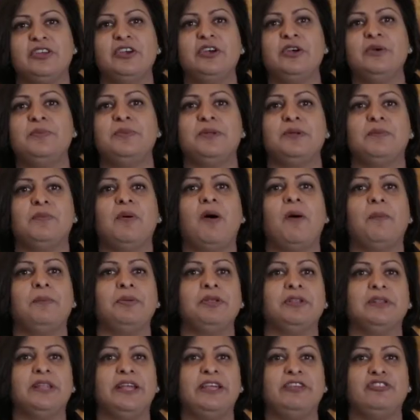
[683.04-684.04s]
urban
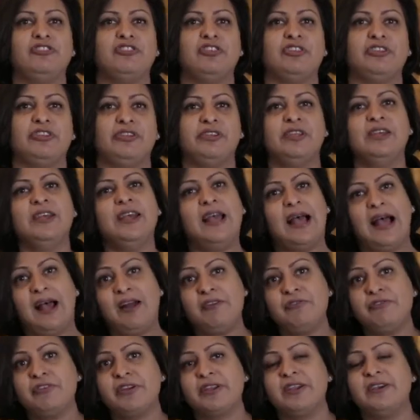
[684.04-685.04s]
population,
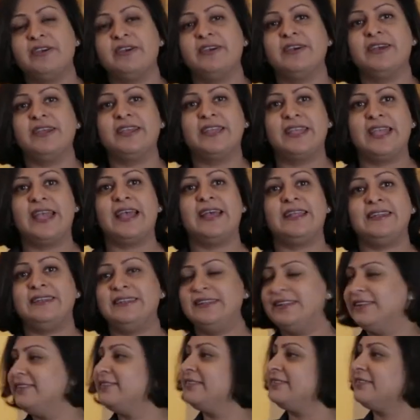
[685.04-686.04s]
Africa, again,
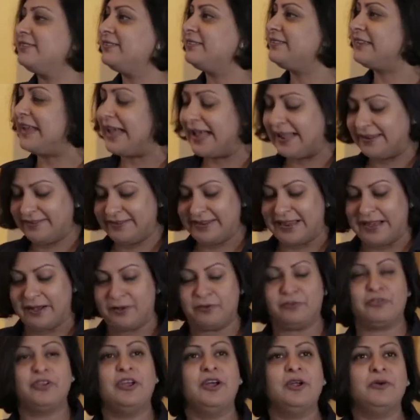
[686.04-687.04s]
is a
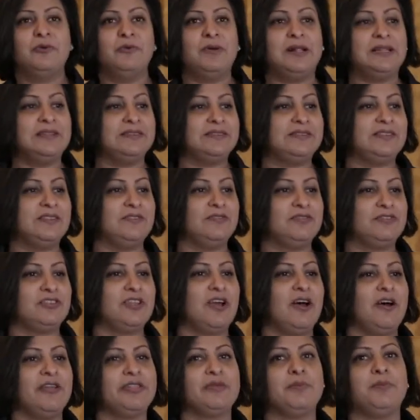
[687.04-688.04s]
standout relative to
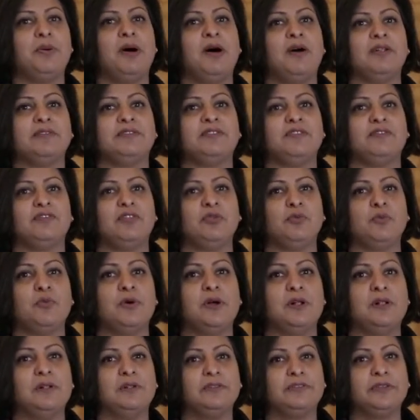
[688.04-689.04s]
other parts of the
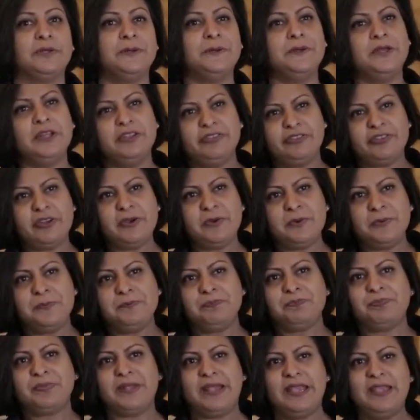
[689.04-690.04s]
world. So,
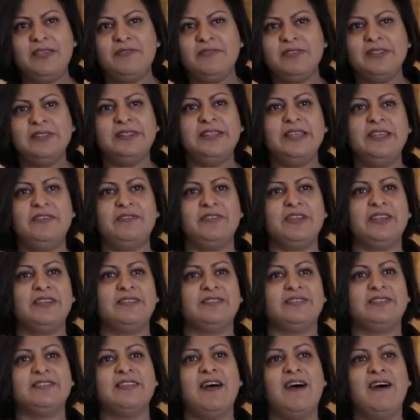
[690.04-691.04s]
even leaving
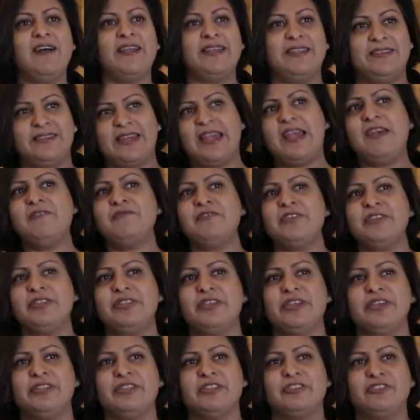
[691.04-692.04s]
aside
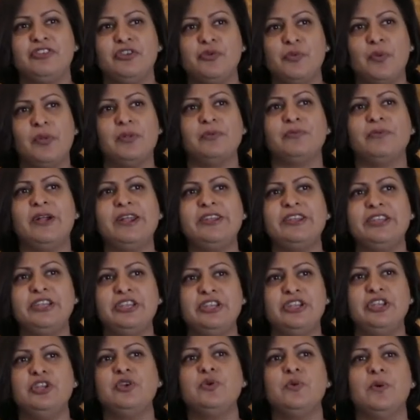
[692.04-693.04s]
everything that you already
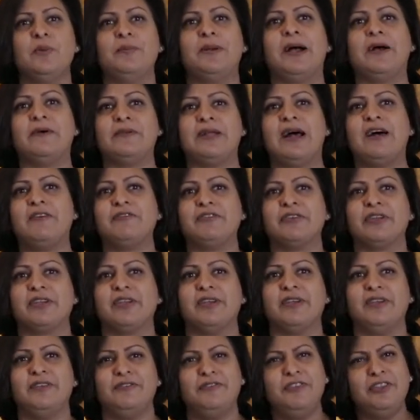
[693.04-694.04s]
knew about
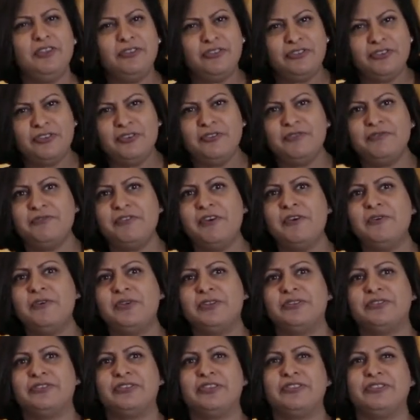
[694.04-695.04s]
Africa, if you do
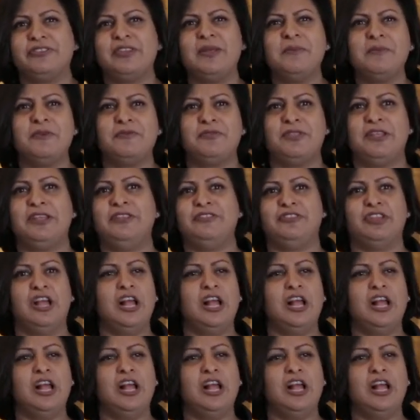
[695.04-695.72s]
focus on some of these